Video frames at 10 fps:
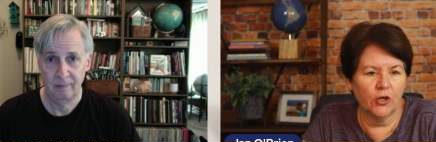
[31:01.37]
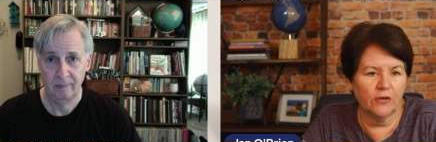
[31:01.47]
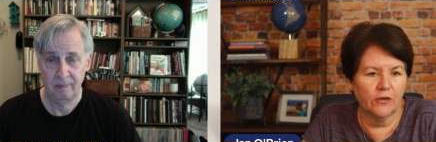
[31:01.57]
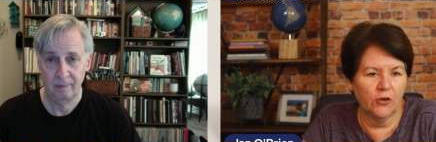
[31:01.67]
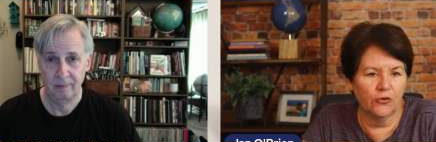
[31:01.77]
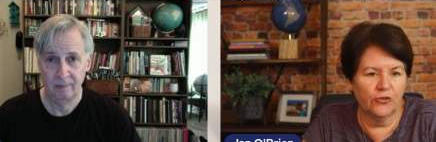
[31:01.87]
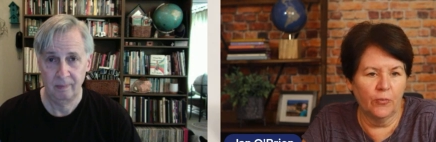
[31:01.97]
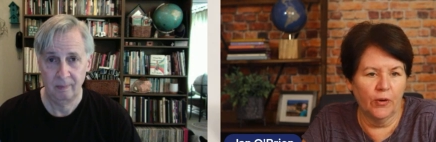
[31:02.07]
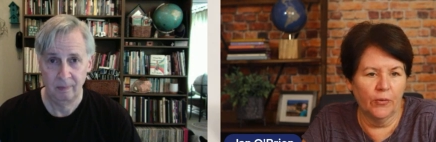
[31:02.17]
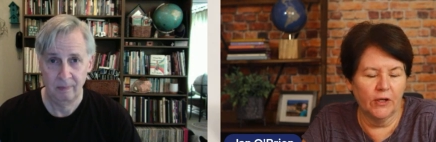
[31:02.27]
Speaker 1: go somewhere.
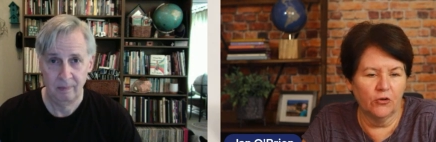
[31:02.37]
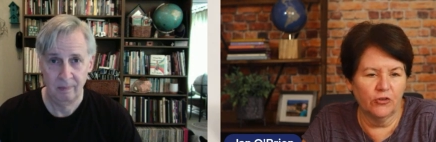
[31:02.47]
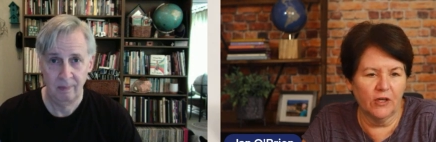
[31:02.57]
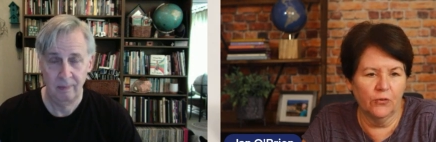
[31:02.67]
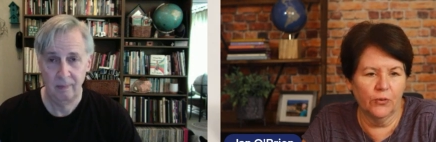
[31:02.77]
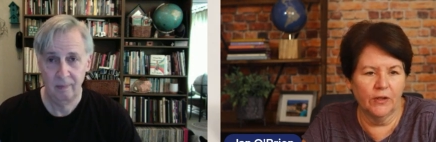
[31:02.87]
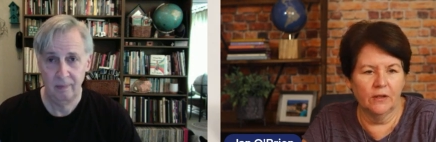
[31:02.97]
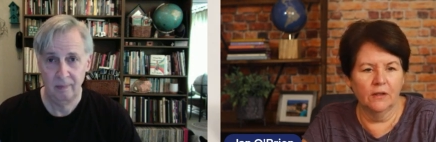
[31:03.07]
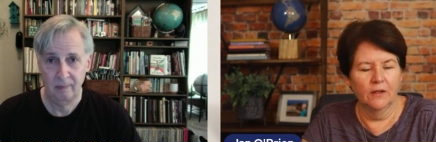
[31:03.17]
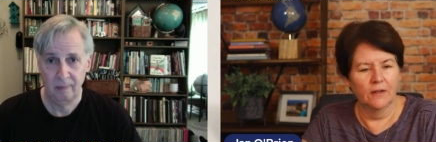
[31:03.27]
We're going to go check out one of
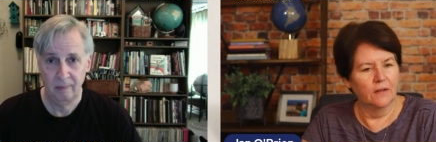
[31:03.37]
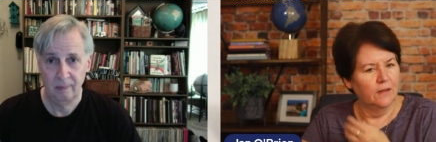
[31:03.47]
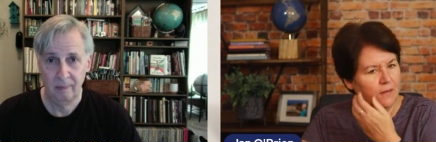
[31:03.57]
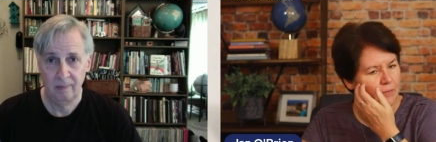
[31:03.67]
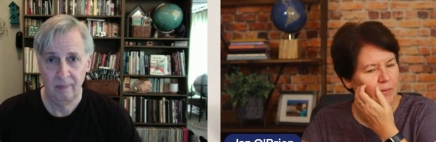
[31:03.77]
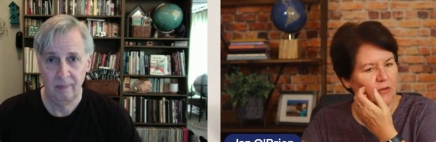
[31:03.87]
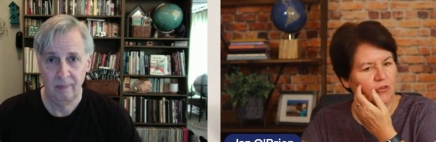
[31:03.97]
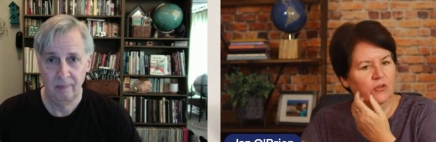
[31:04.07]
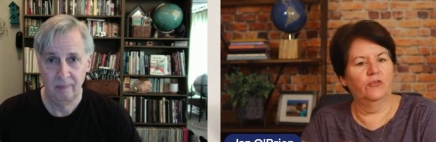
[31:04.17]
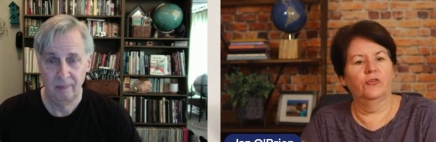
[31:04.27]
the
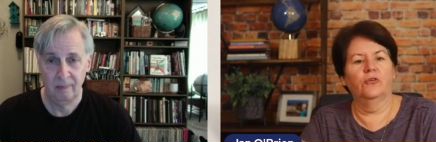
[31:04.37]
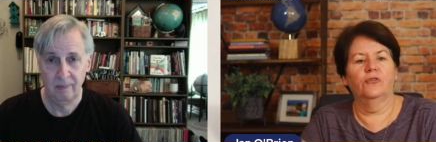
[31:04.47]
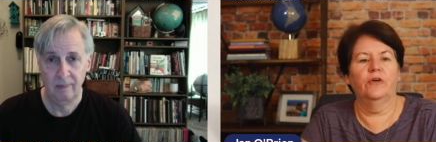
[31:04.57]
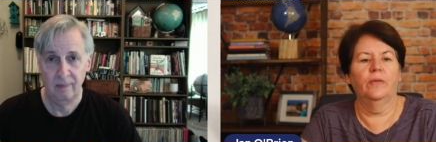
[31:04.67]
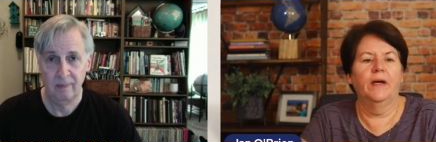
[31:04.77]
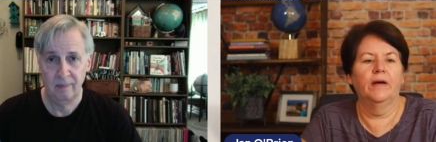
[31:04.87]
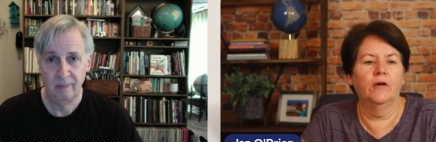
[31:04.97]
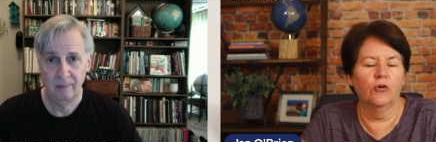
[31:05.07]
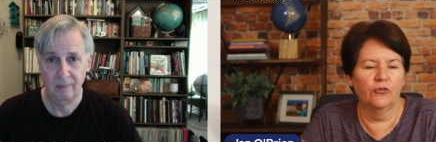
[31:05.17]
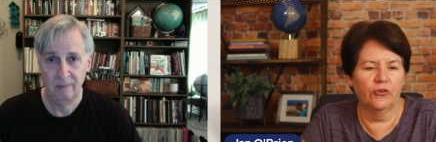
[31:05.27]
beaches or some area
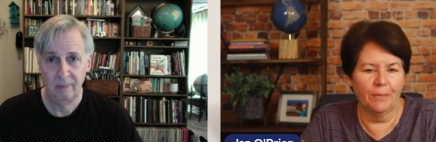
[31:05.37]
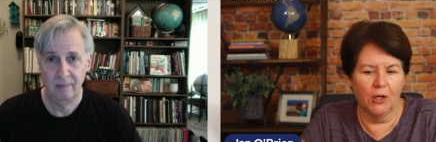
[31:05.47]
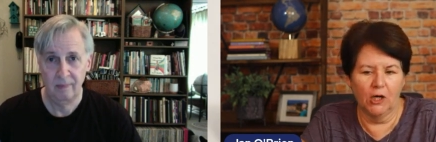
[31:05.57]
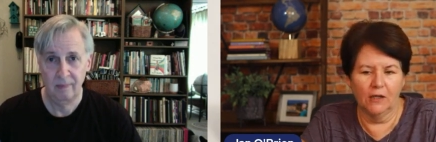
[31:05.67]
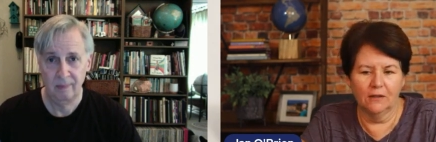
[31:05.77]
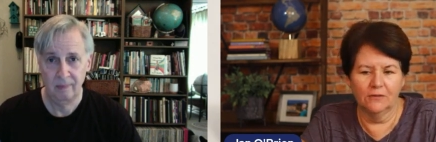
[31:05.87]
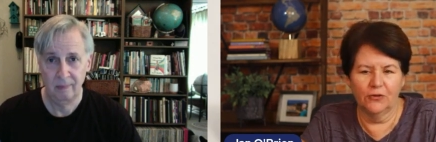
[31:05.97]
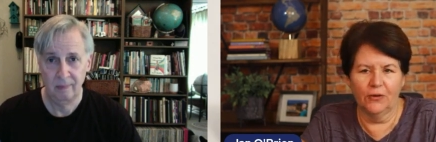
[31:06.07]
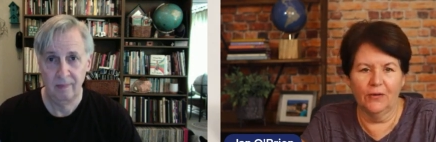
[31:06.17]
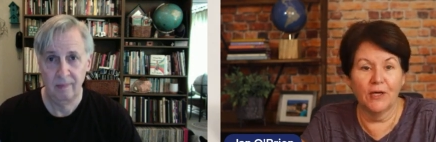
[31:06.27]
or some park." So
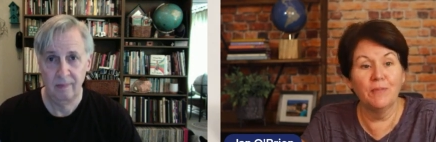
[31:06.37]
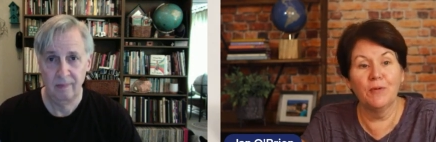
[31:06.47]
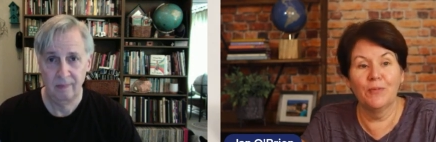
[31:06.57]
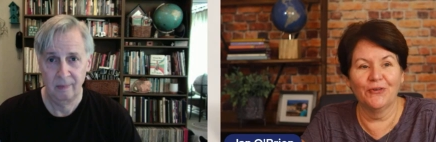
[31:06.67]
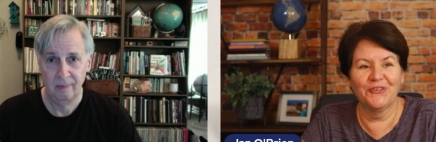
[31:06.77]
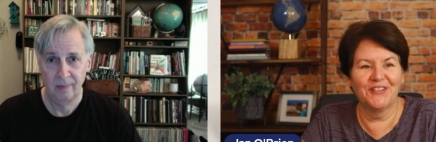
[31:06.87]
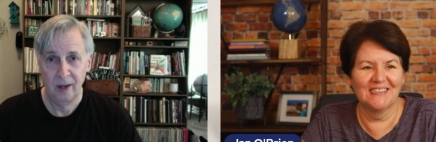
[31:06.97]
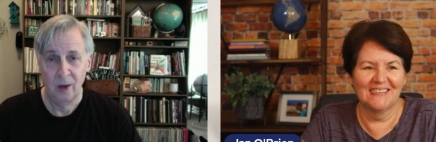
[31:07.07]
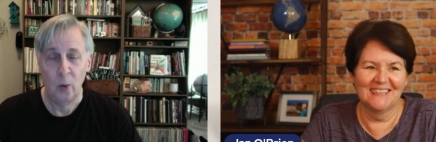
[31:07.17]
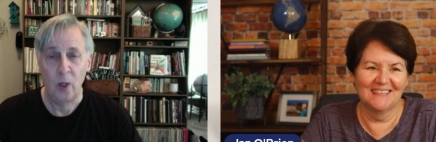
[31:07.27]
I'll keep you posted.
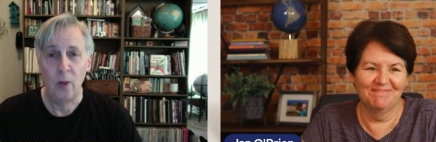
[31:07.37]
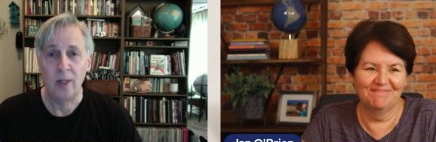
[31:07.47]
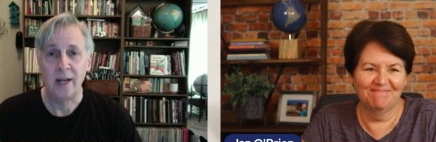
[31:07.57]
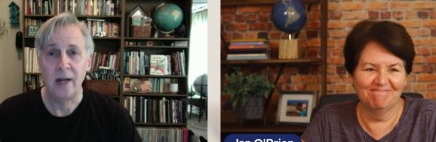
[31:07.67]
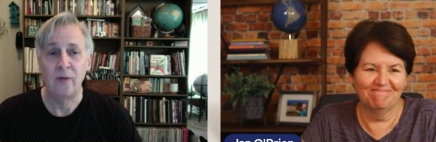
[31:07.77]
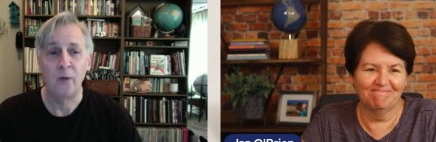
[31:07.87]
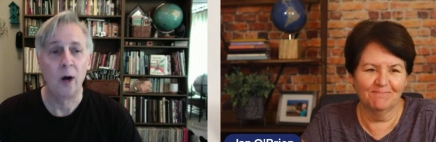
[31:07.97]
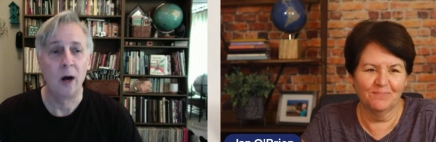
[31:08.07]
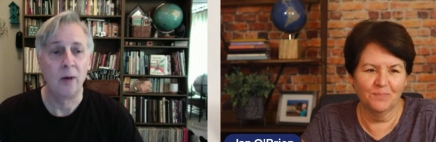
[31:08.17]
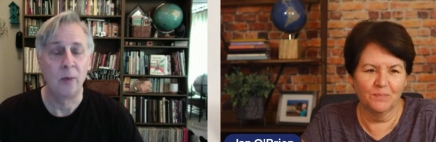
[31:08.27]
Speaker 2: We went down
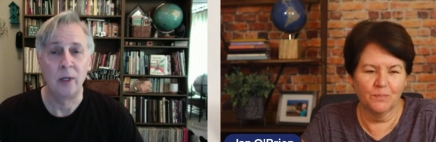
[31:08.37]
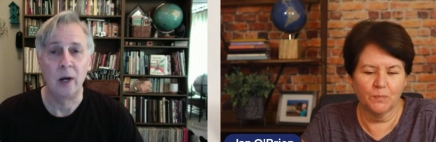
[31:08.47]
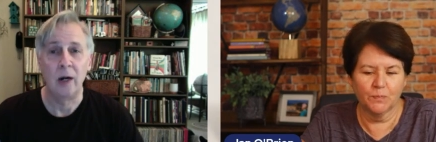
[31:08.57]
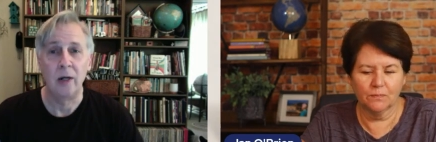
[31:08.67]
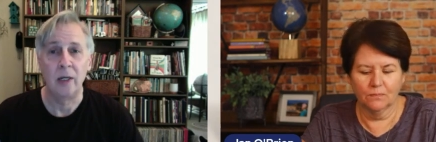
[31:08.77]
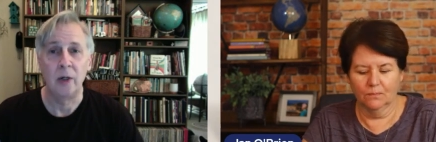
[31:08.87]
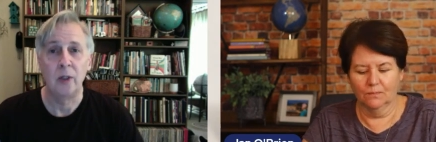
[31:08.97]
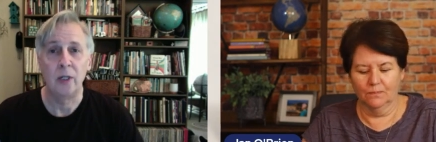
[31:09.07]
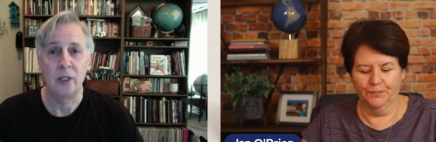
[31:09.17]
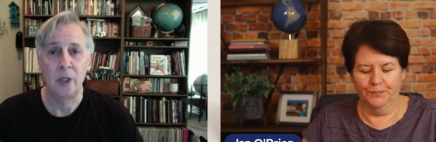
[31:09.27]
for our our
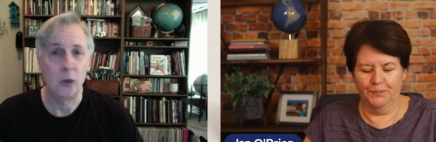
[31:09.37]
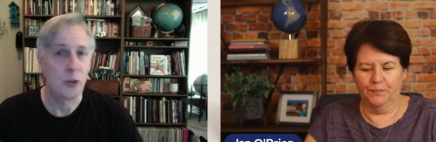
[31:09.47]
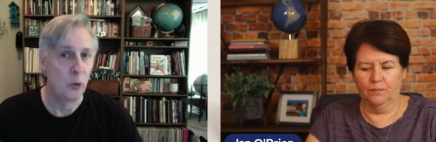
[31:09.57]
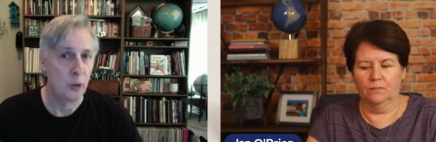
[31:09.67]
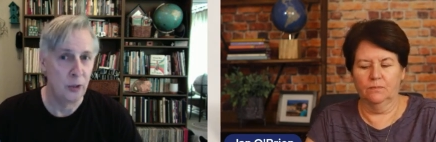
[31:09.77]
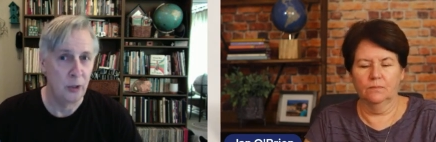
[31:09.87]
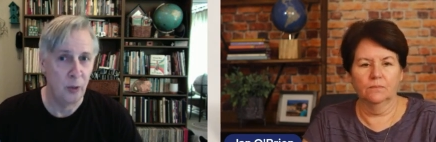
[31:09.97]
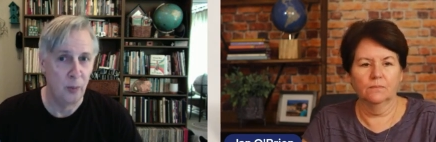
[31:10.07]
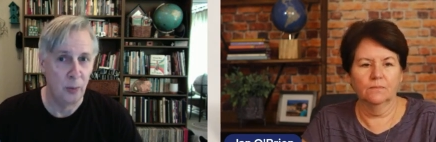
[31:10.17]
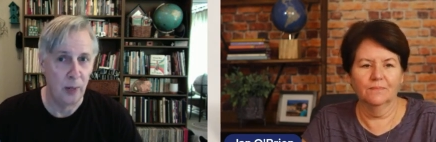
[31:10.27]
yearly sojourn
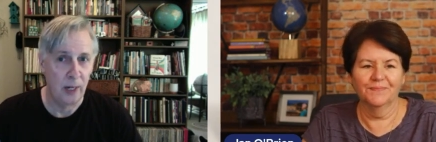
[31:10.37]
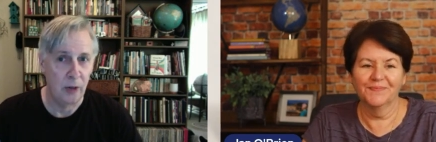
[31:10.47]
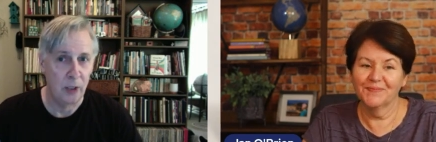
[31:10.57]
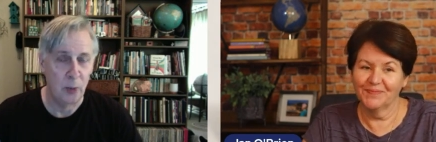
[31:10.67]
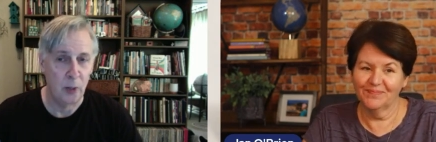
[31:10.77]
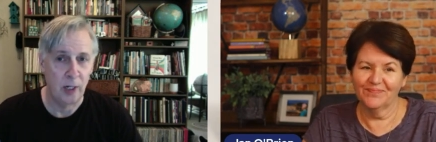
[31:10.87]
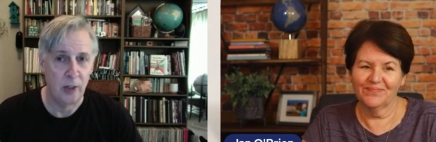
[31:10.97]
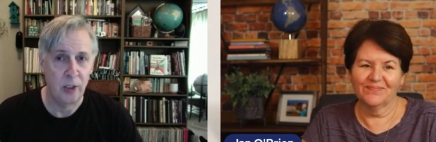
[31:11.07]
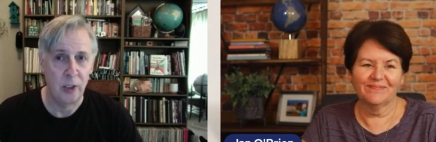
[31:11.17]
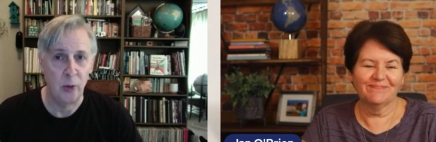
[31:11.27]
to Borrego
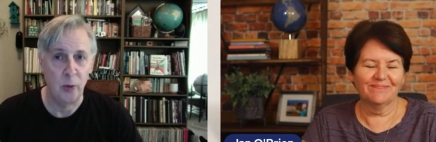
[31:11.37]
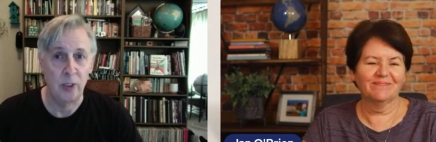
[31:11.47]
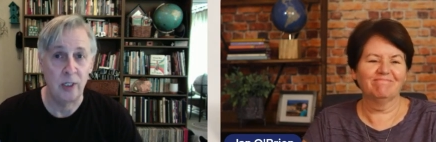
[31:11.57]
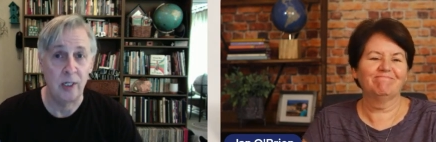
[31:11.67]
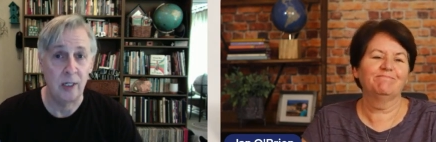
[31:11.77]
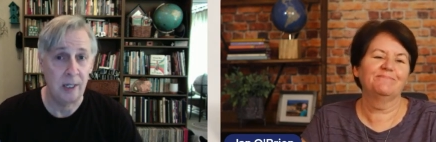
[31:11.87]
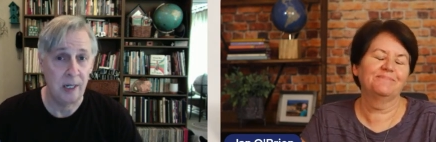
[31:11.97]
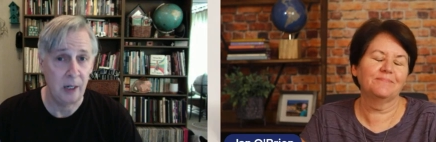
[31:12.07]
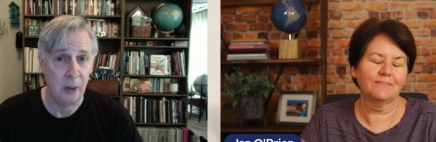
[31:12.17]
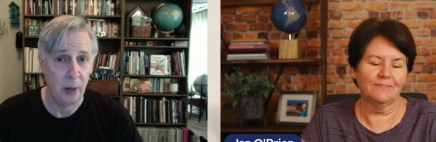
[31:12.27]
Springs to
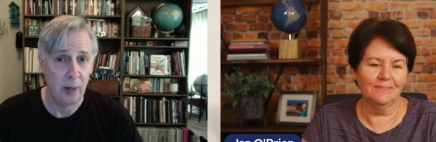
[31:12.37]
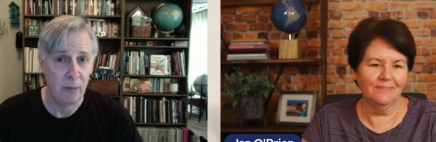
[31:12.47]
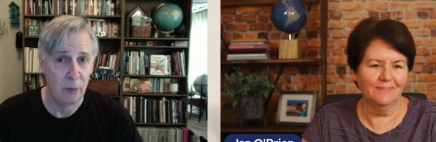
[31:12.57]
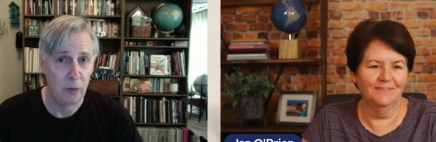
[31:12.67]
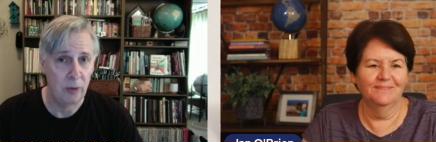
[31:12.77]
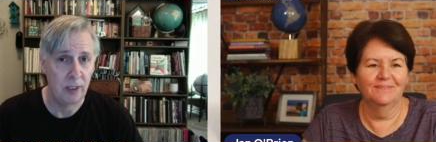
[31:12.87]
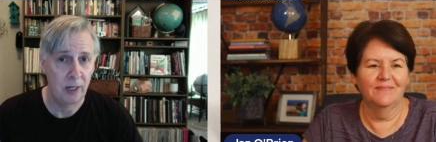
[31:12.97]
Seeley Grapefruit